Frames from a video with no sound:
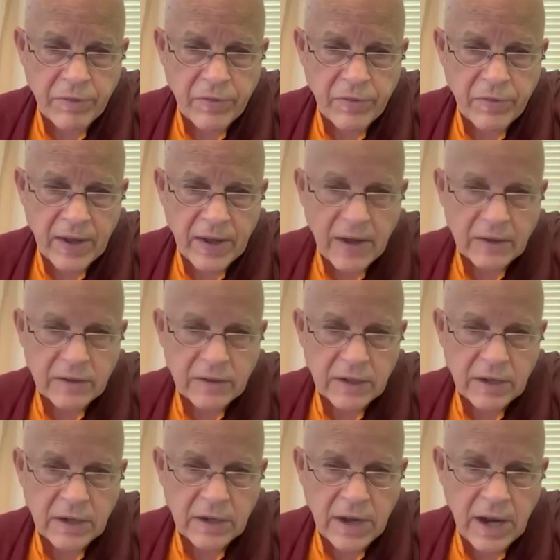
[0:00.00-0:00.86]
That
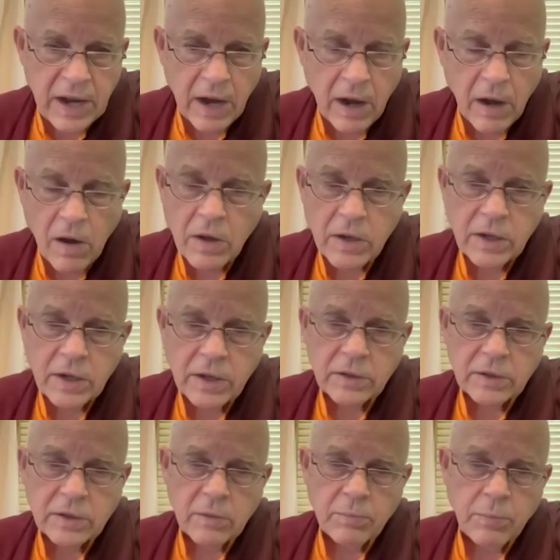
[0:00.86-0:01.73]
an
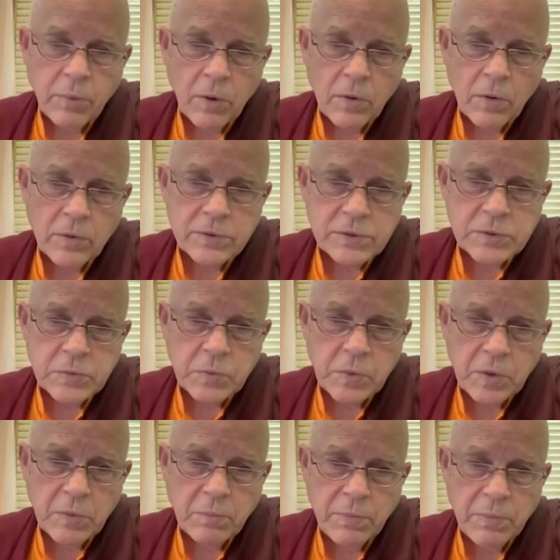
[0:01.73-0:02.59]
arrogant approach
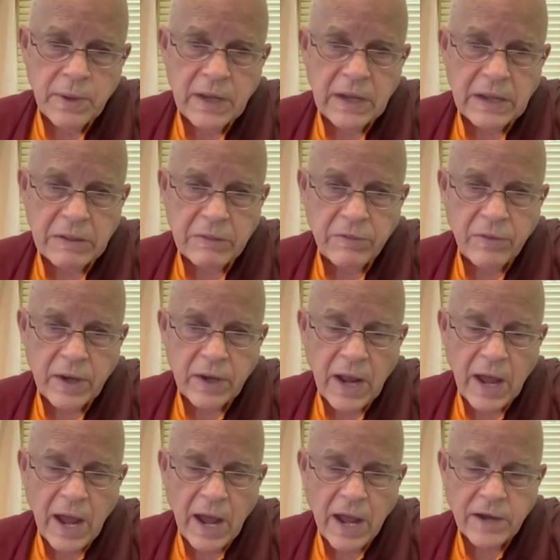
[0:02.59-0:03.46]
would be
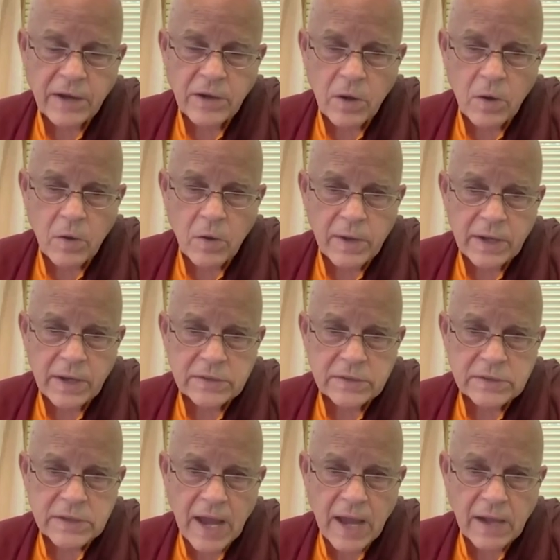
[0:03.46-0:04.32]
that I know
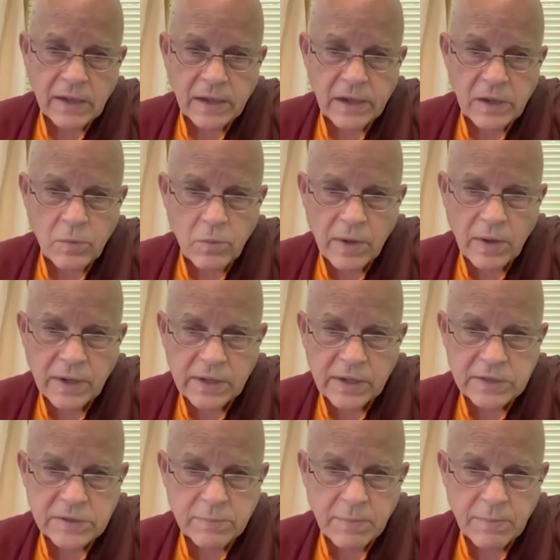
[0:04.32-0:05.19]
exactly what
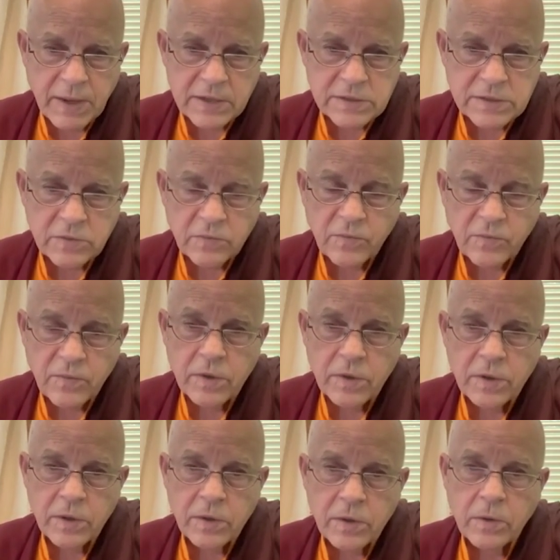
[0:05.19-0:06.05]
is best for
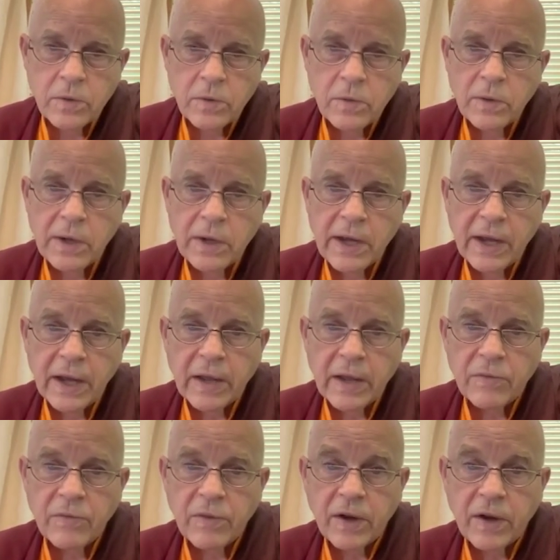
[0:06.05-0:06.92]
you,
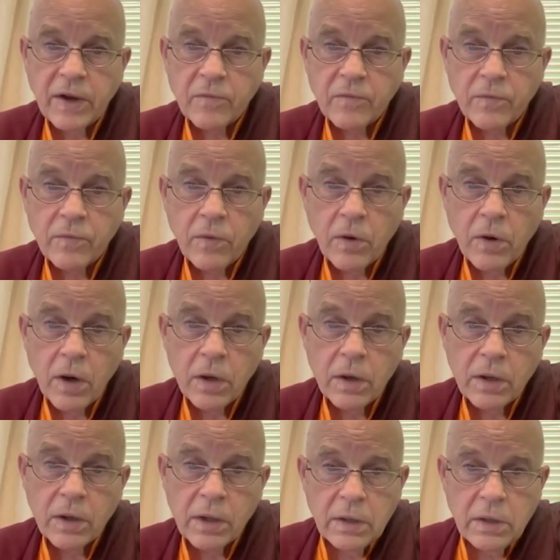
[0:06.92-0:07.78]
and
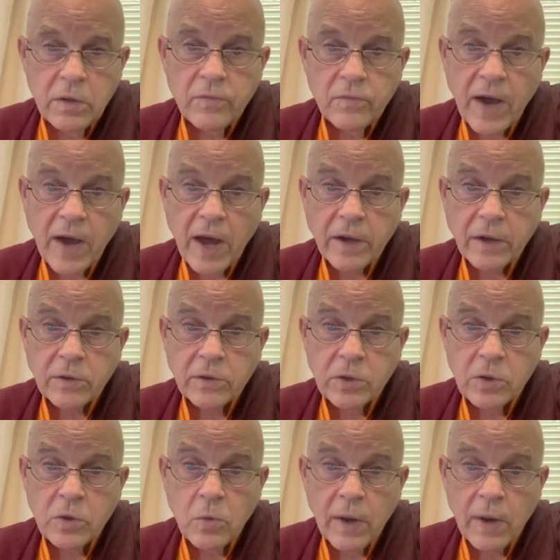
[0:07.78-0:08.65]
therefore you've got to
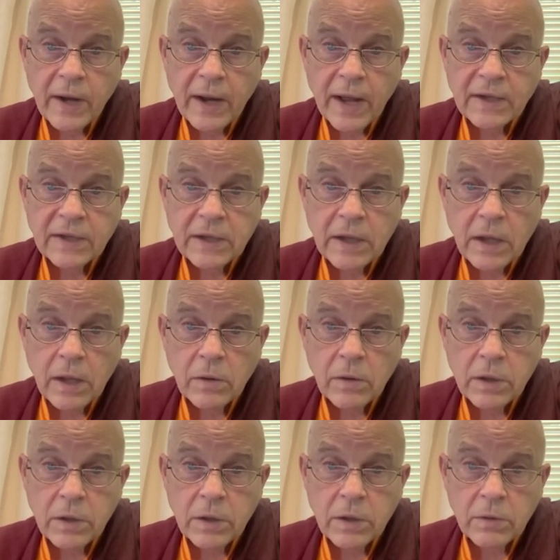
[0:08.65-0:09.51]
do what I
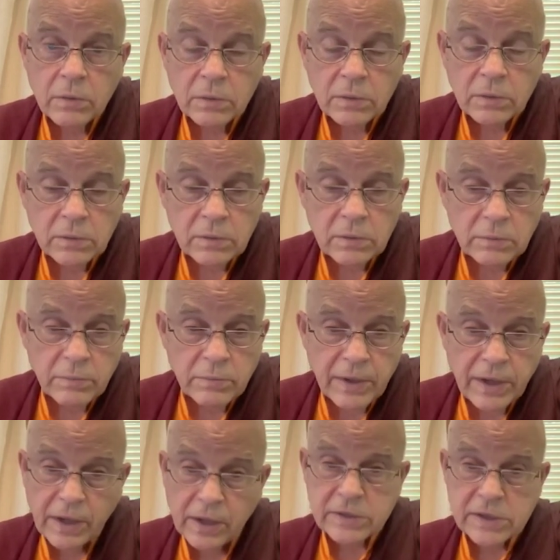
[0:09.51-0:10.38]
tell you
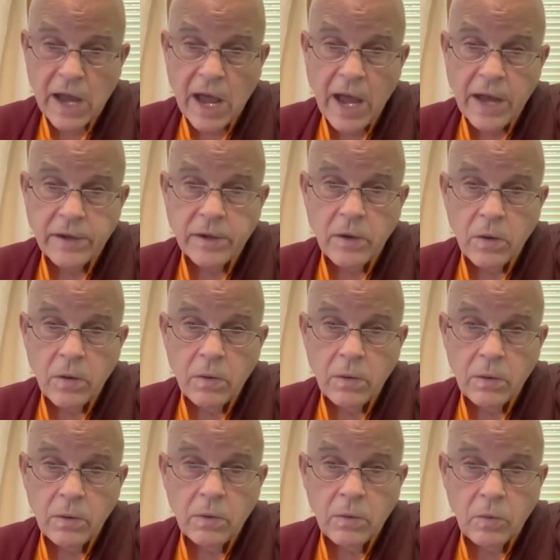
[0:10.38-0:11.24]
because I
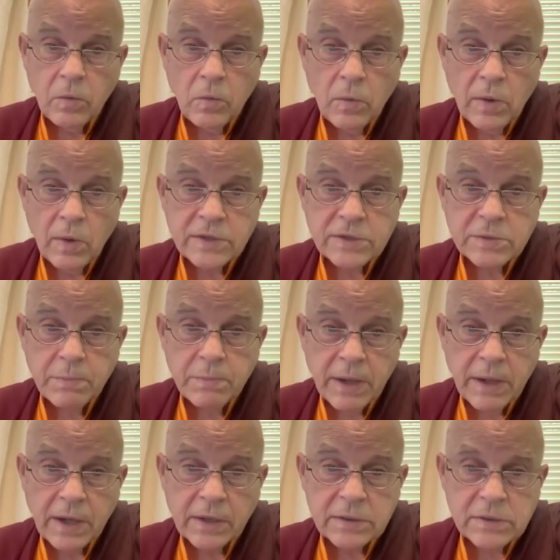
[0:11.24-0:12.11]
know what's
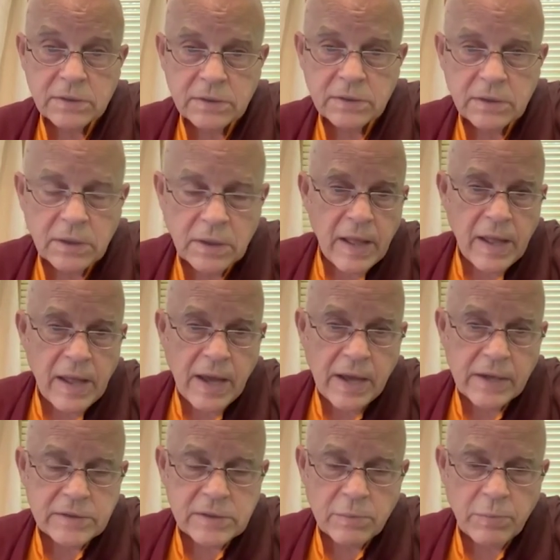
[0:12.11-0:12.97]
best
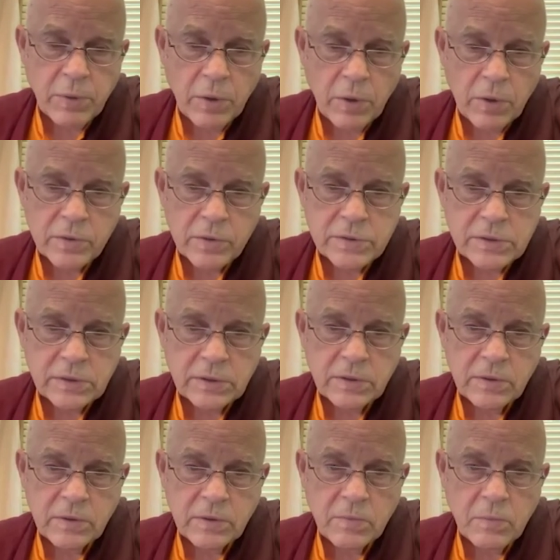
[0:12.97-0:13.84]
as opposed
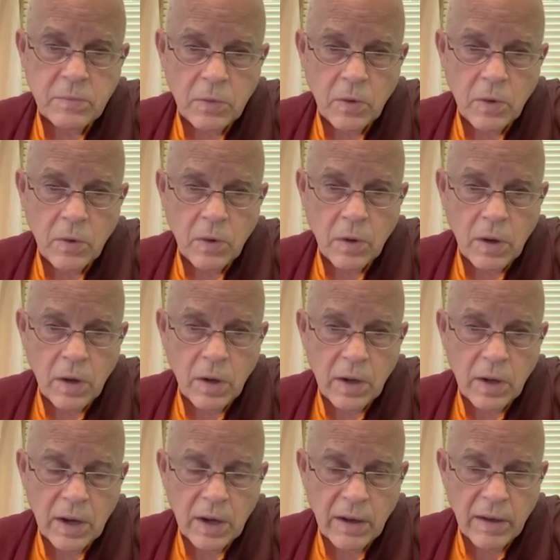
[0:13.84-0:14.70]
to
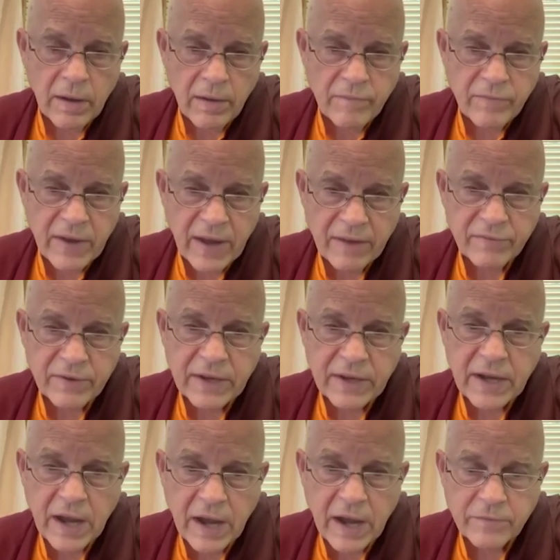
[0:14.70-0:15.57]
more of
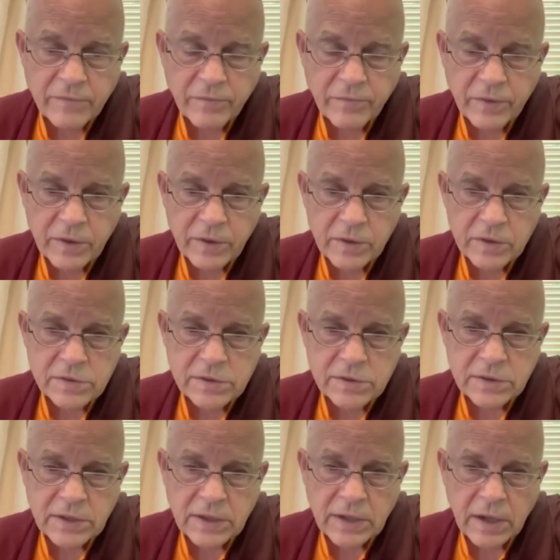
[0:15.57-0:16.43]
having
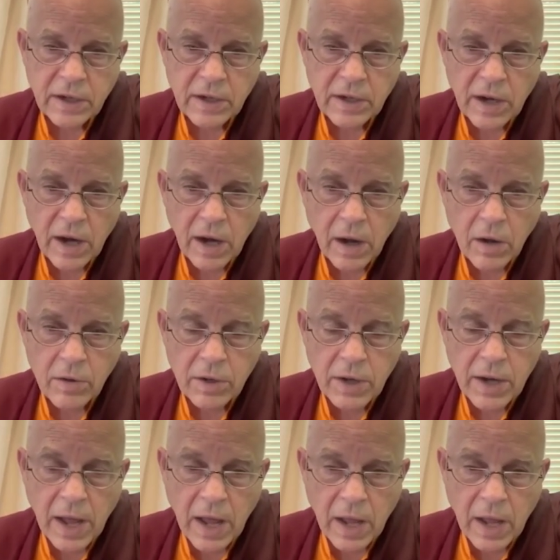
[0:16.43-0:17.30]
confidence in our
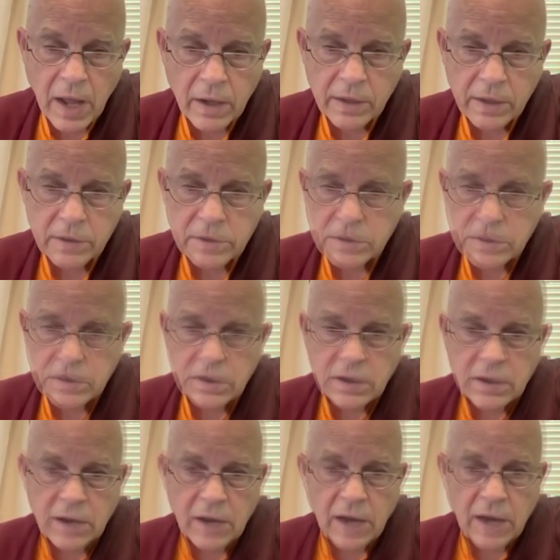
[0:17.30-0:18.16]
knowledge,
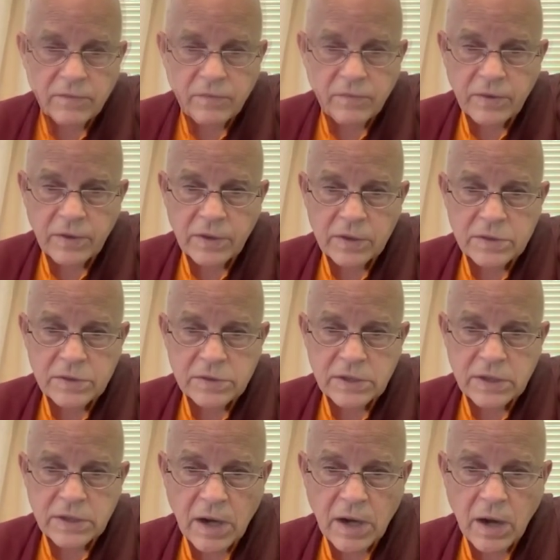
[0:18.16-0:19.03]
confidence
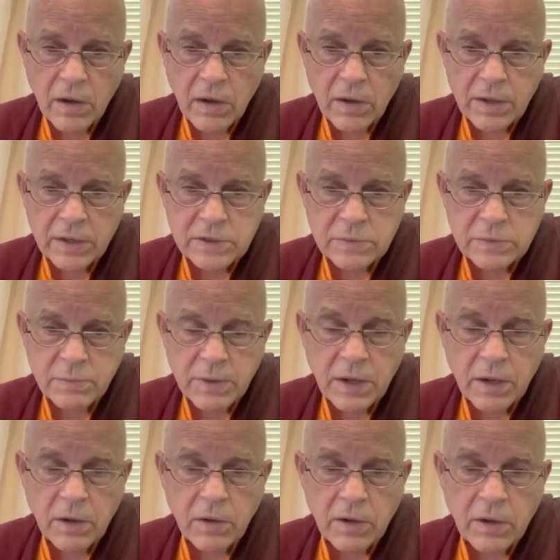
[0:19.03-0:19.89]
our
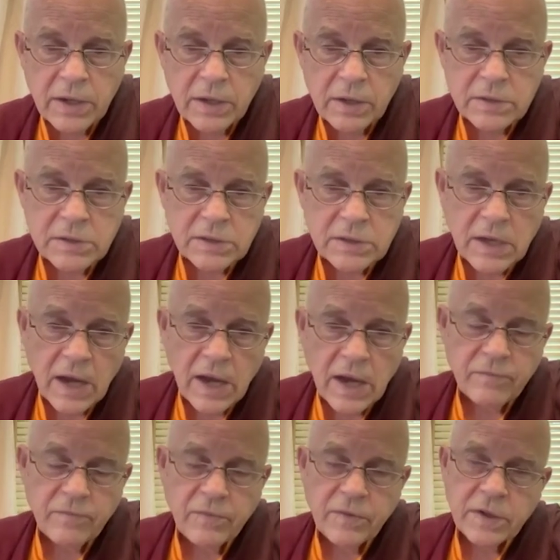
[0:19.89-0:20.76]
experience,
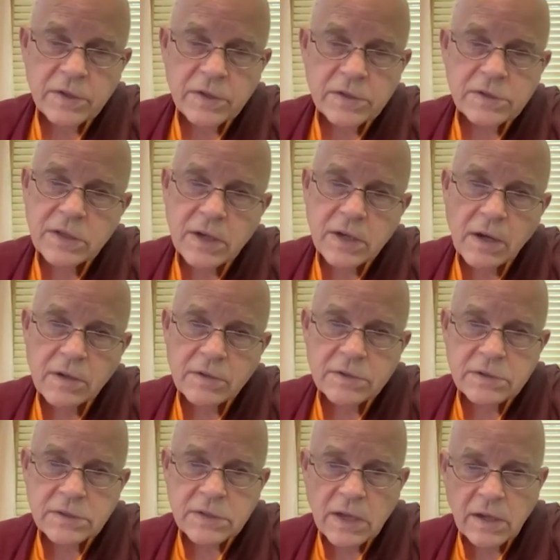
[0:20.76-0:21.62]
confidence in
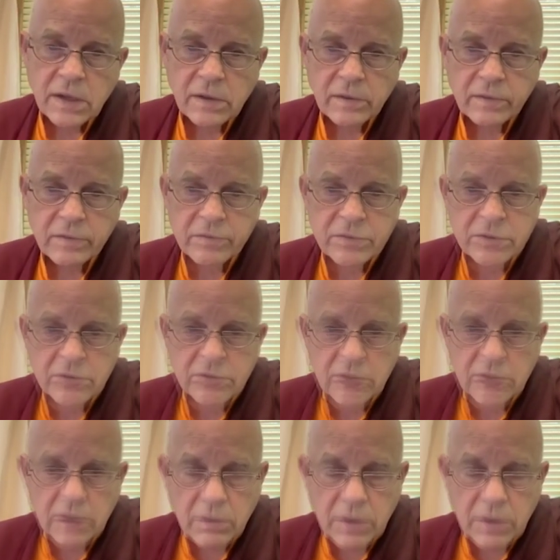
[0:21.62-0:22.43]
ourselves,